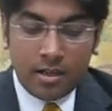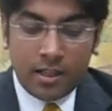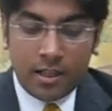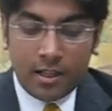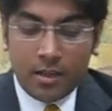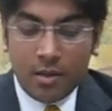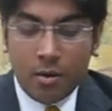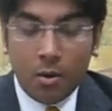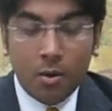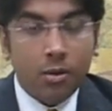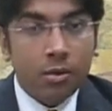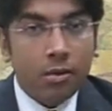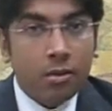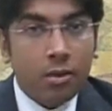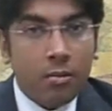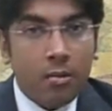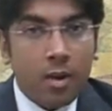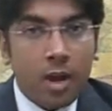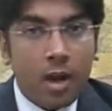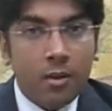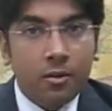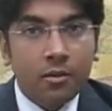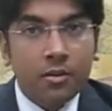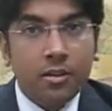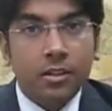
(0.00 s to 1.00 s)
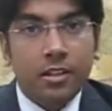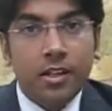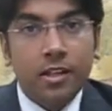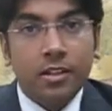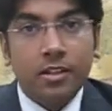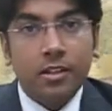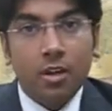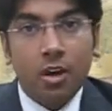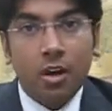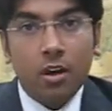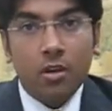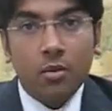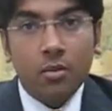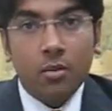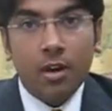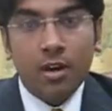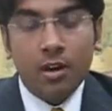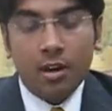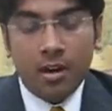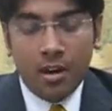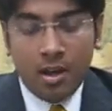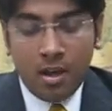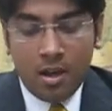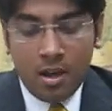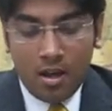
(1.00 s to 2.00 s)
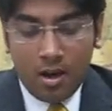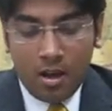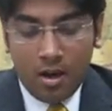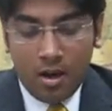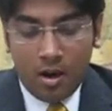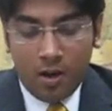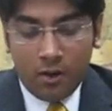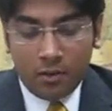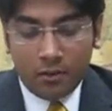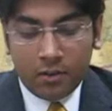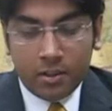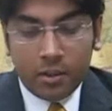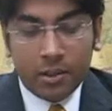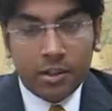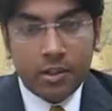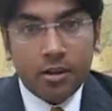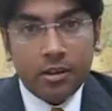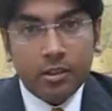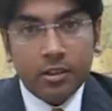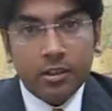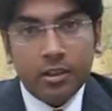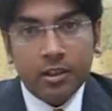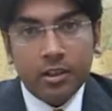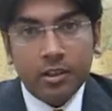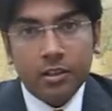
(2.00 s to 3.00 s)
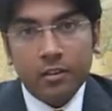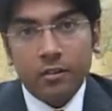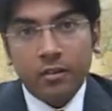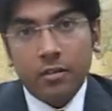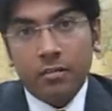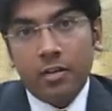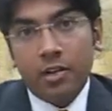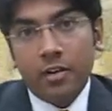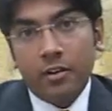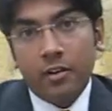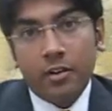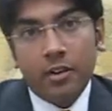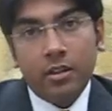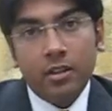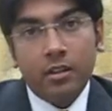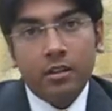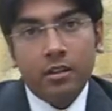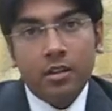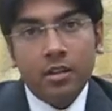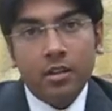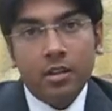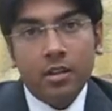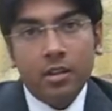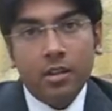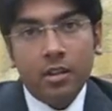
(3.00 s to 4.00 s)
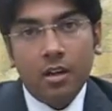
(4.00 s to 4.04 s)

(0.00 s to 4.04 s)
knows no bounds, that is not aware of the atrocities of the previous